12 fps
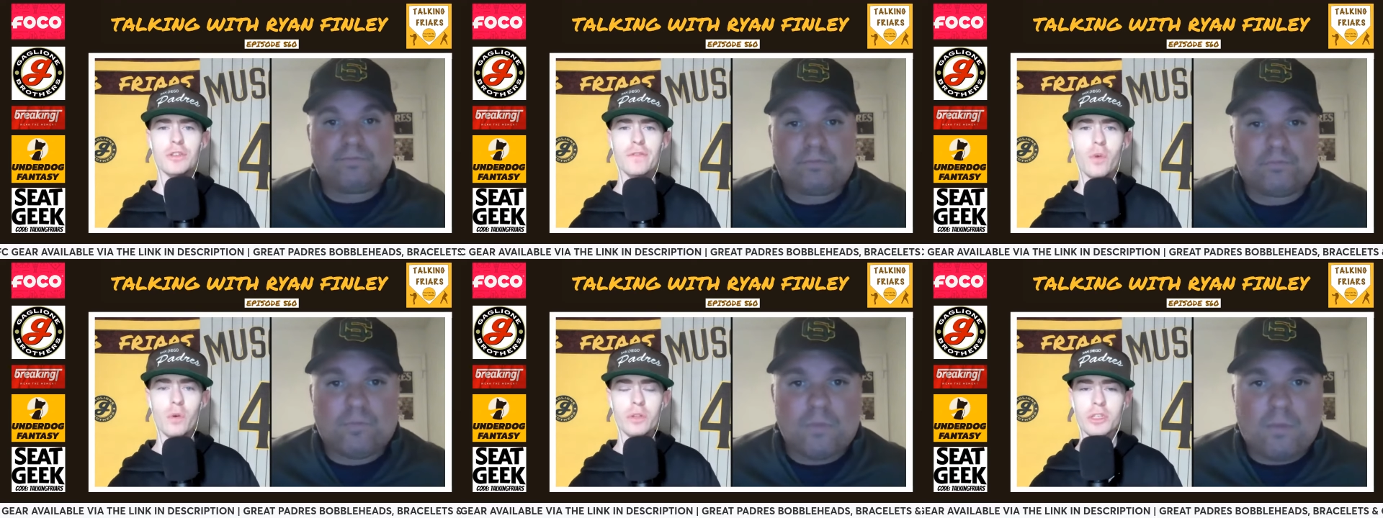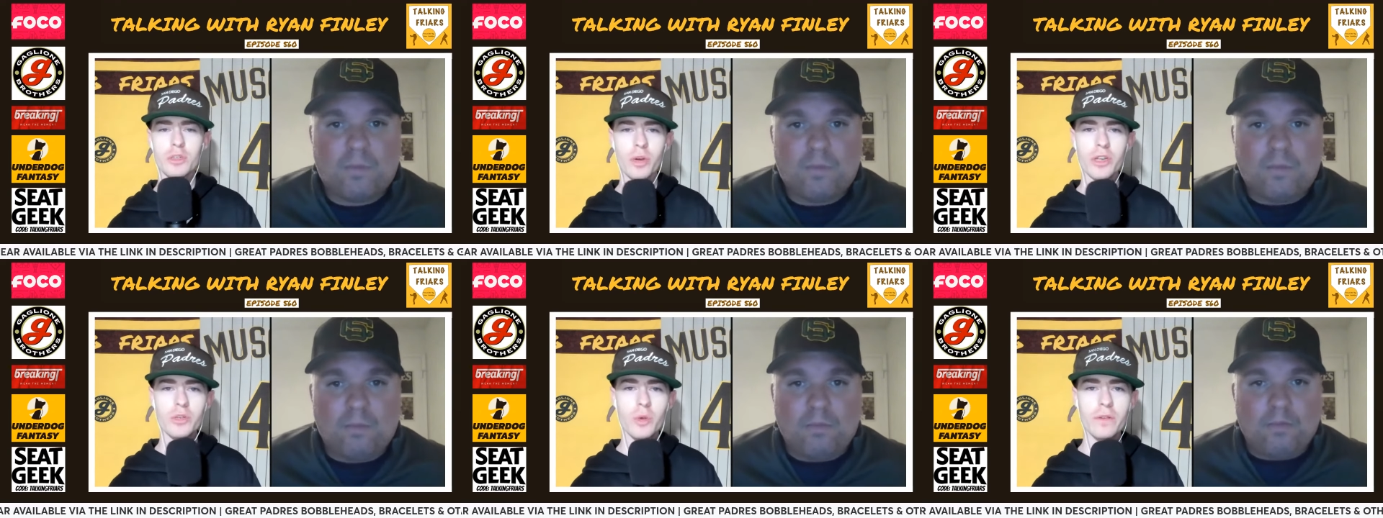Speaker 1: for this
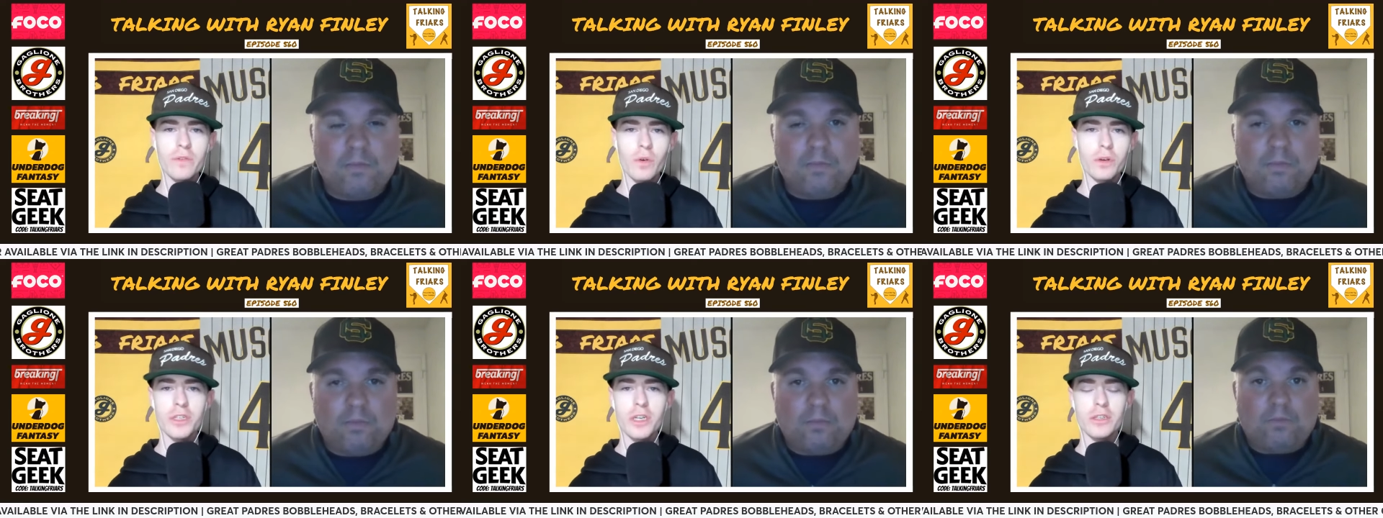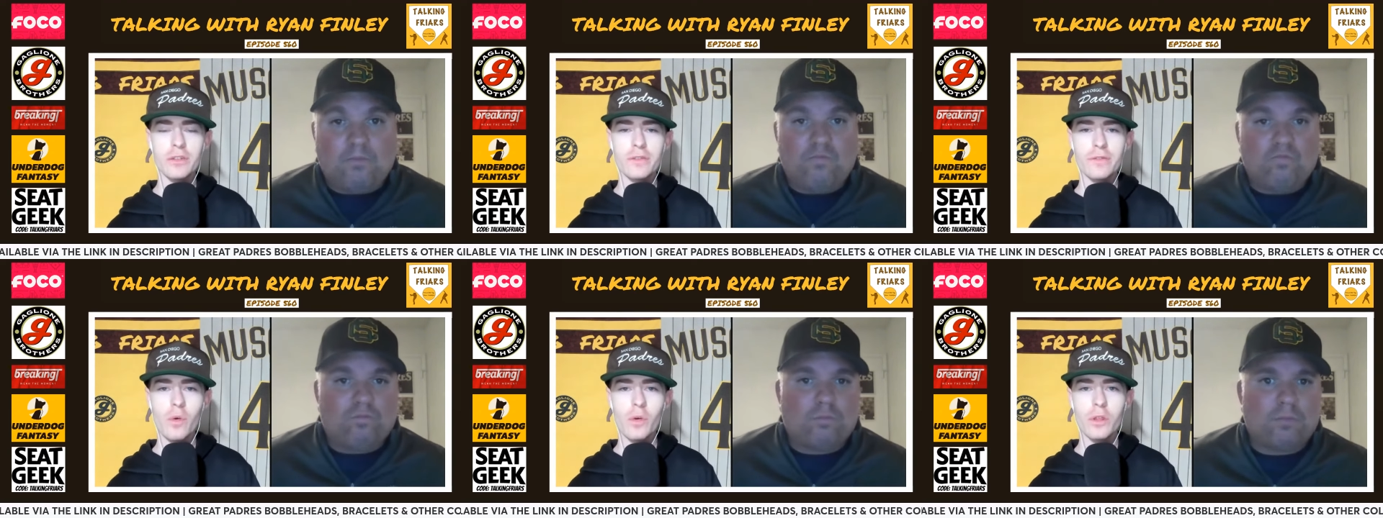2024 season
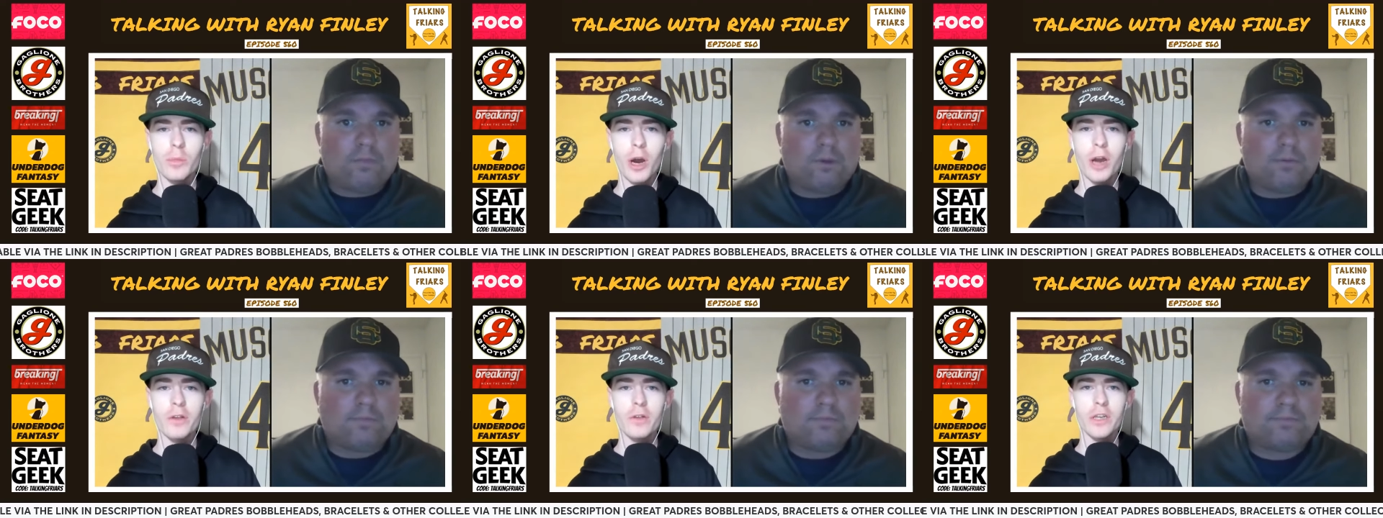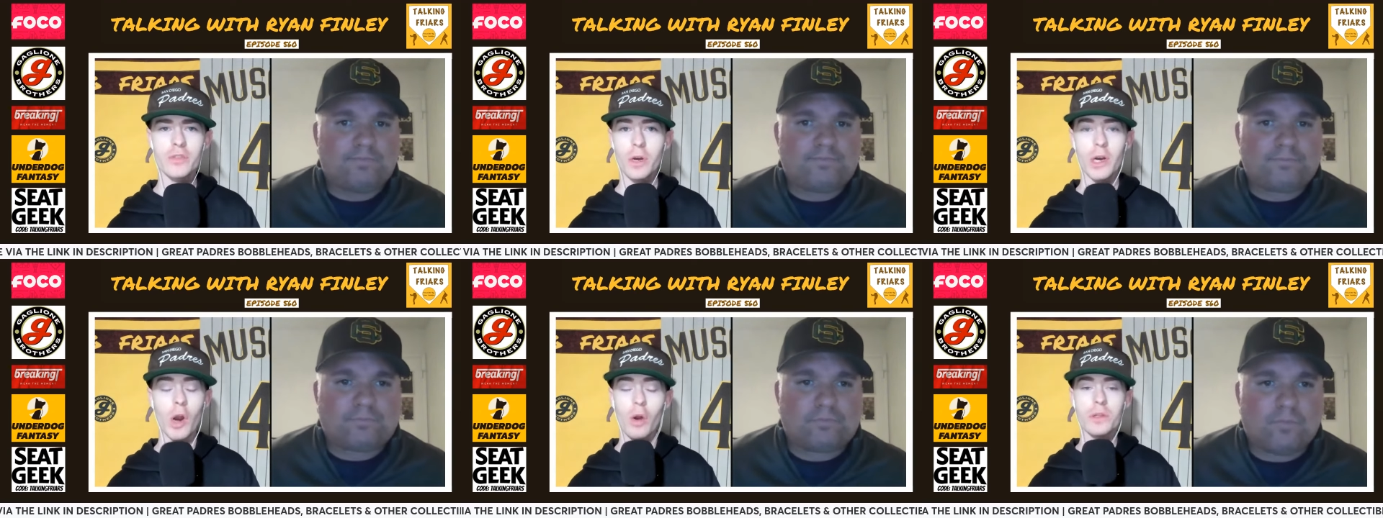for the Padres,
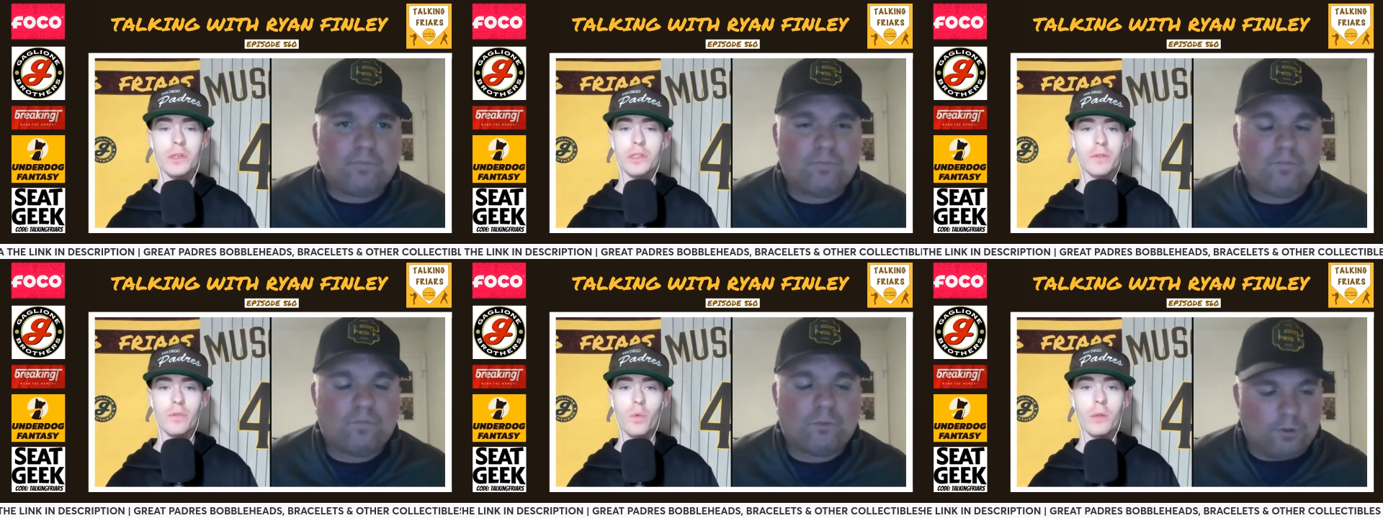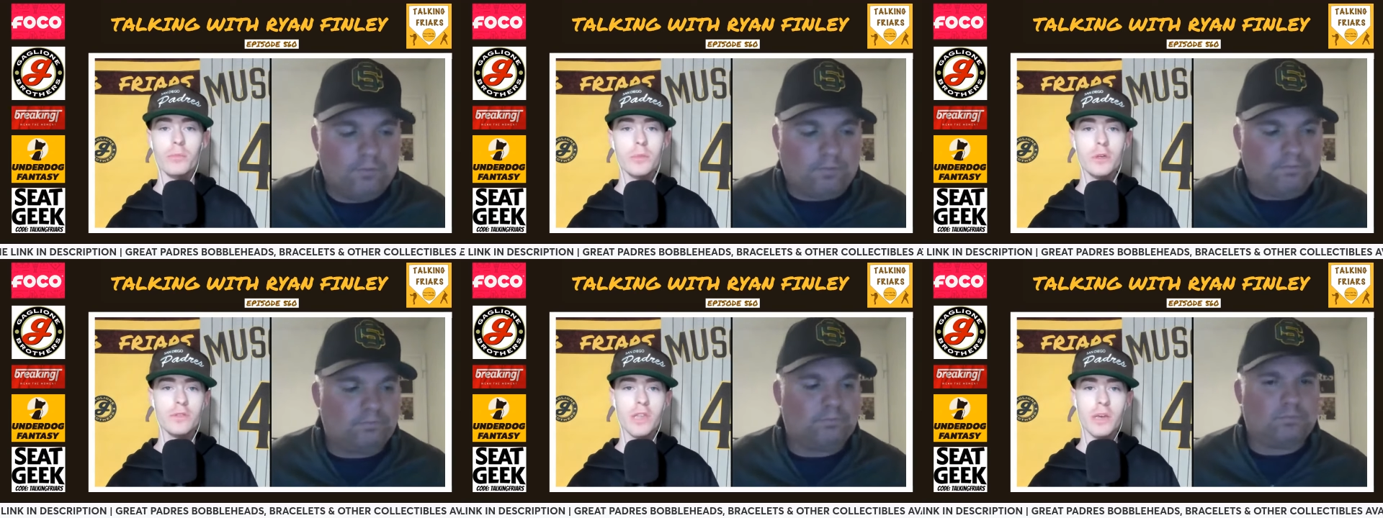regardless of what
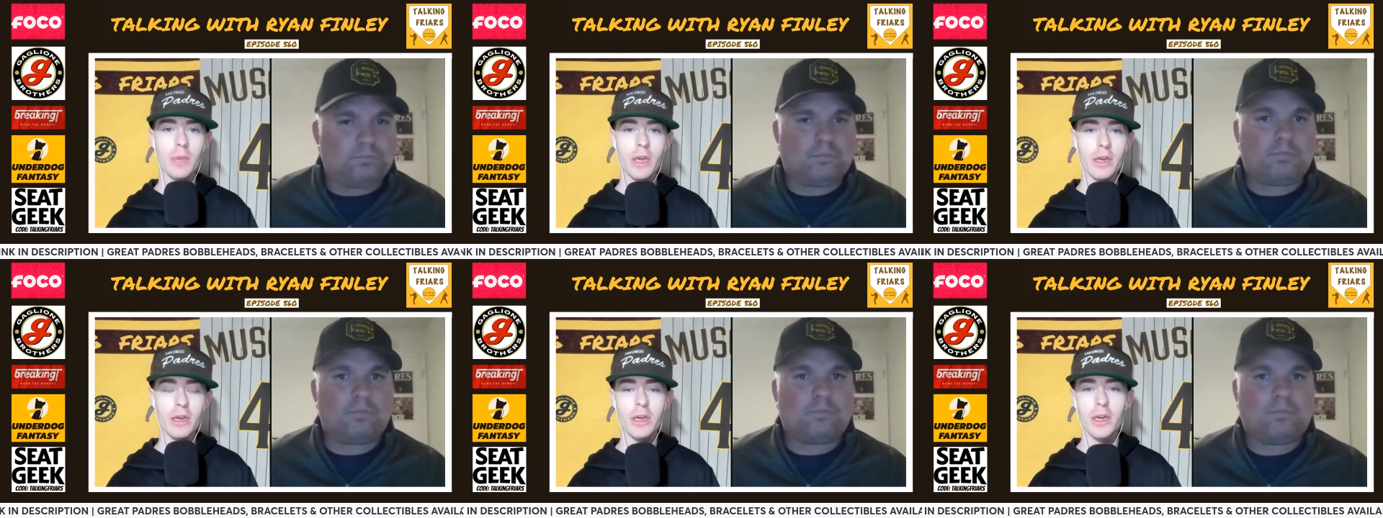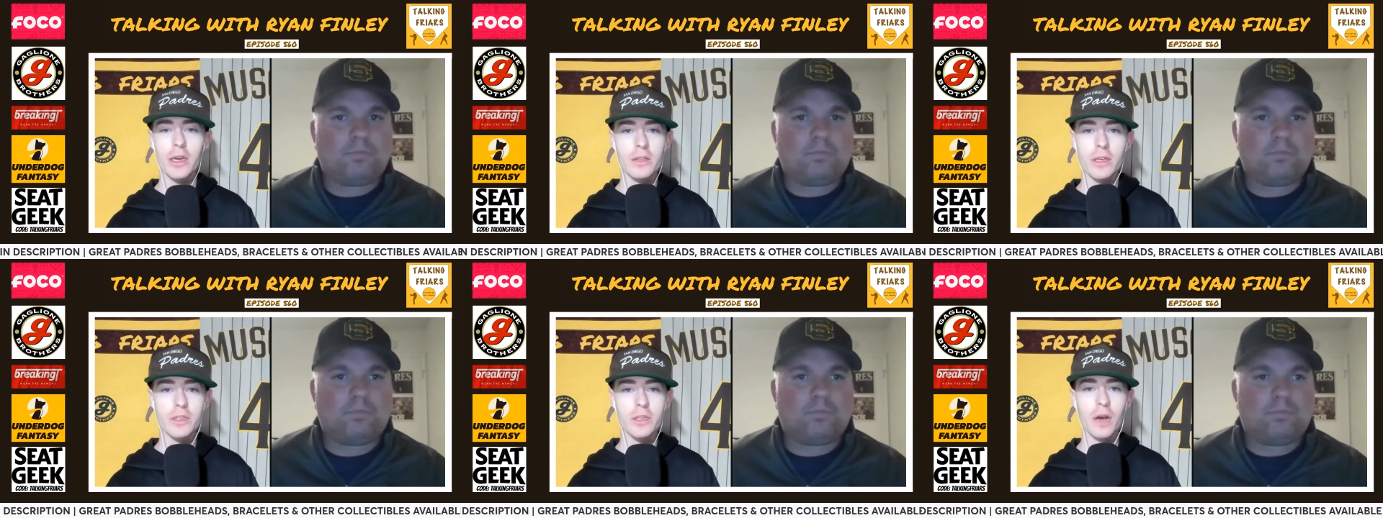moves they make
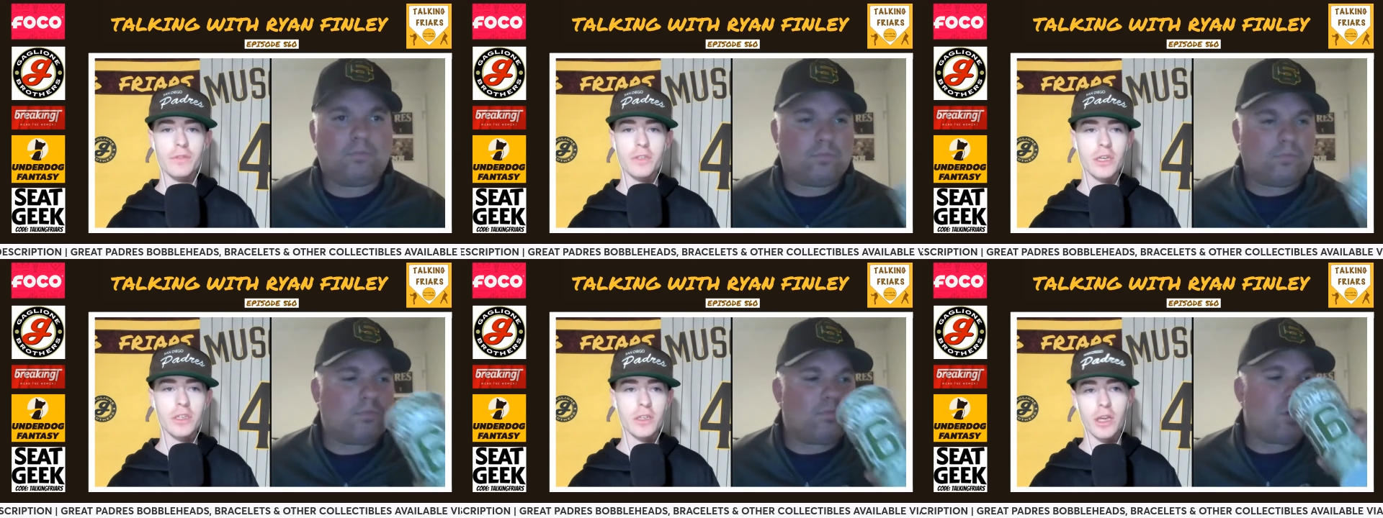this off season?